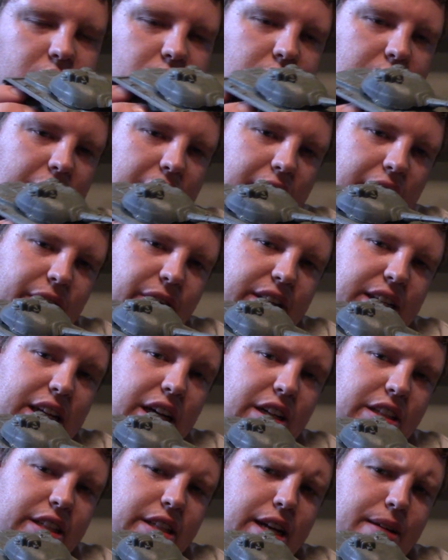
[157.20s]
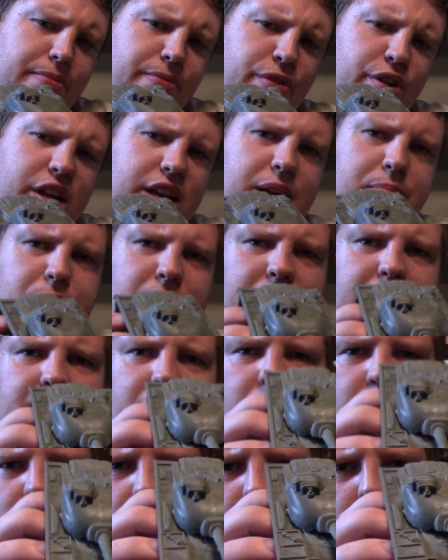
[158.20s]
How can we tell it's an M48
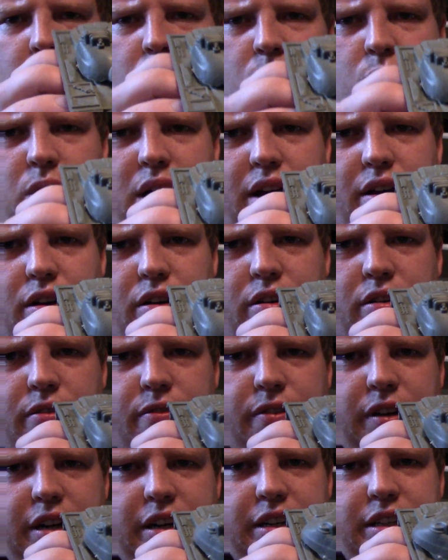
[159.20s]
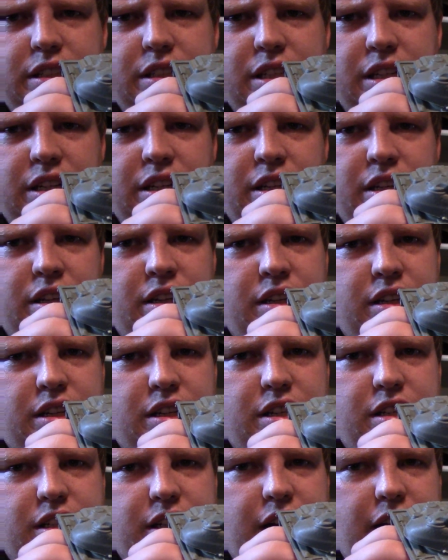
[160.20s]
Patton? Well, first,
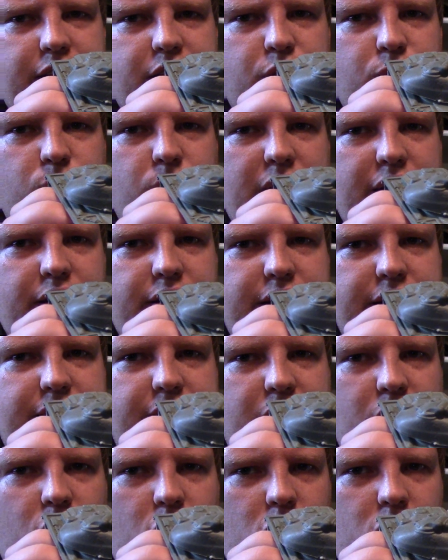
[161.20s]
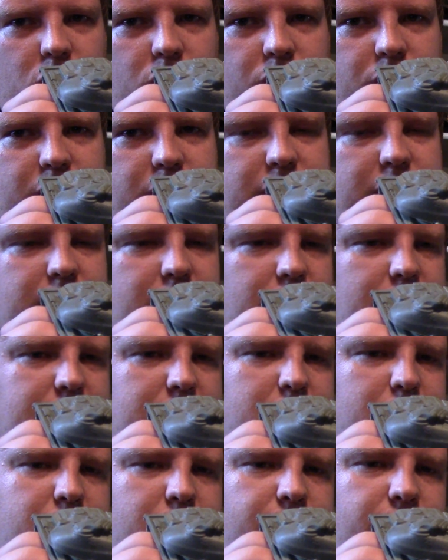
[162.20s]
it's got the rounded hole on
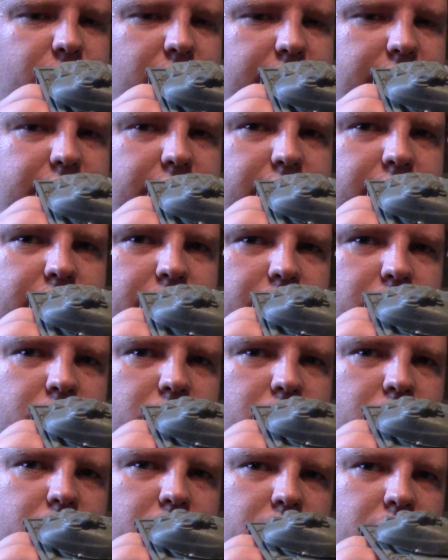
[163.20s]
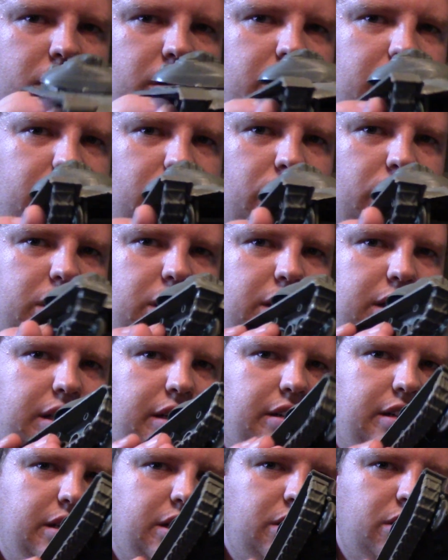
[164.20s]
the front. Of course,
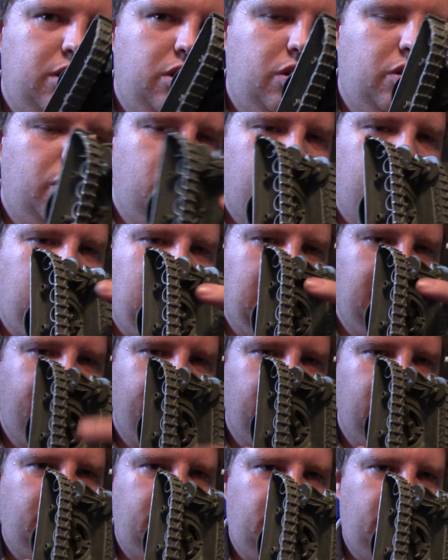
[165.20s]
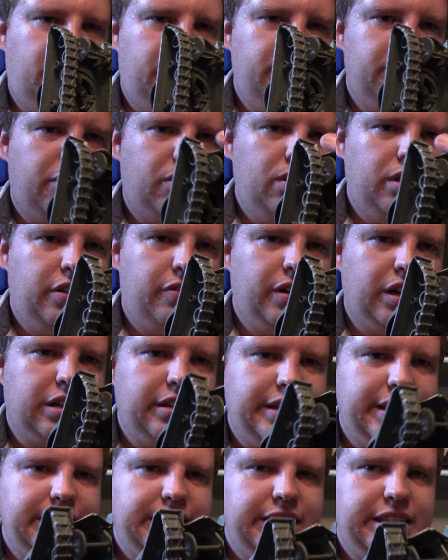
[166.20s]
there is no bottom of the hole, no lower
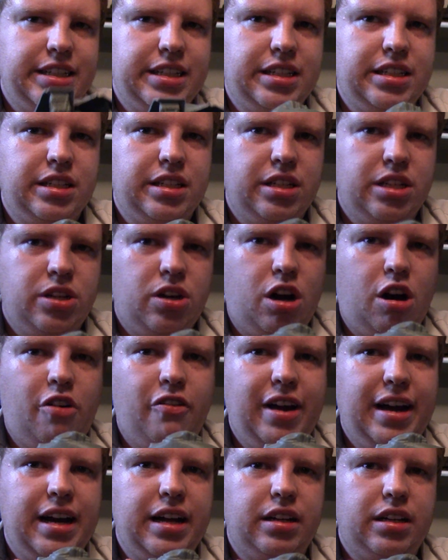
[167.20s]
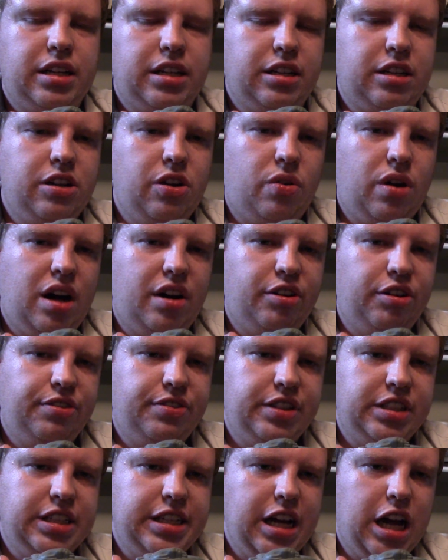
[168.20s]
glacis. All we got to go off of
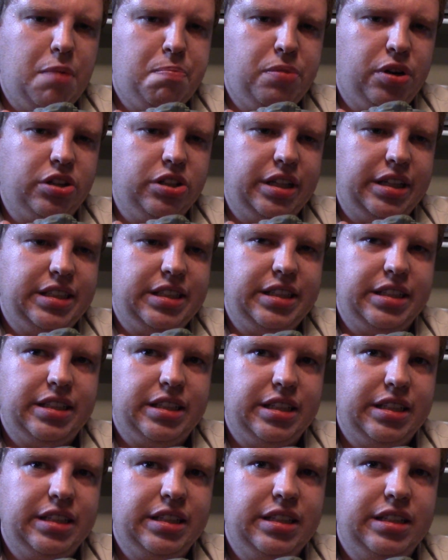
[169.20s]
is the upper glacis.